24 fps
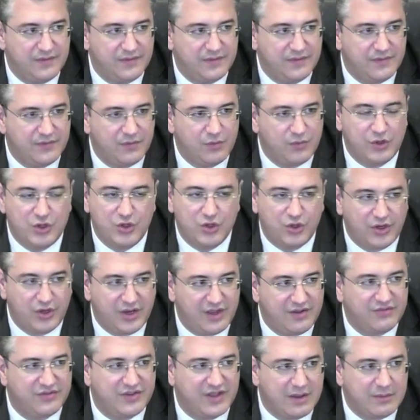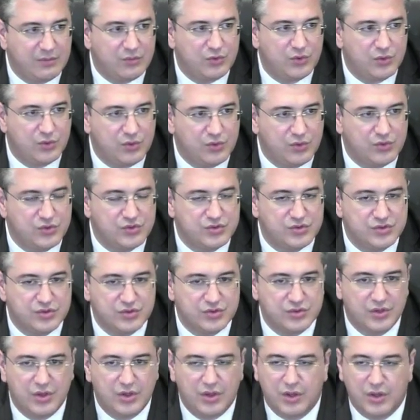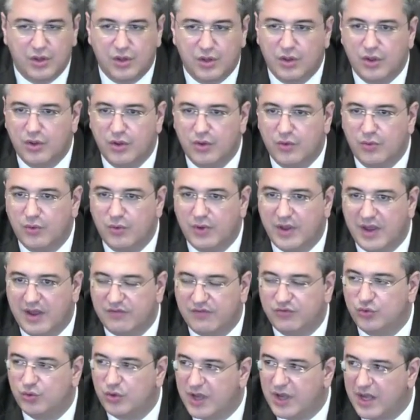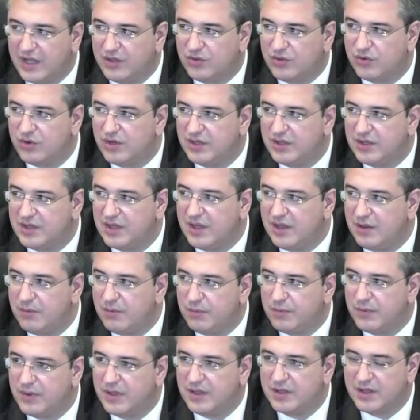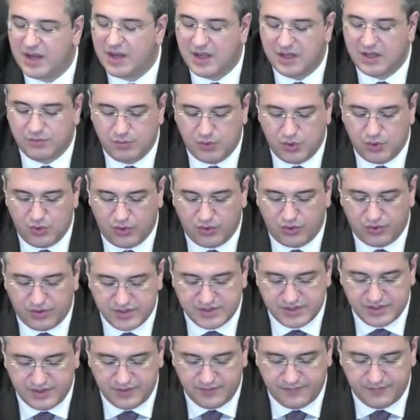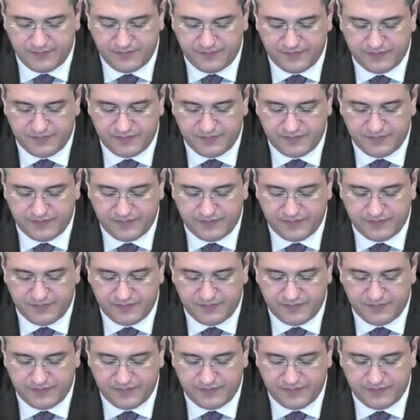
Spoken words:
We don't have time to lose. We have to cut red tape and cut bureaucracy.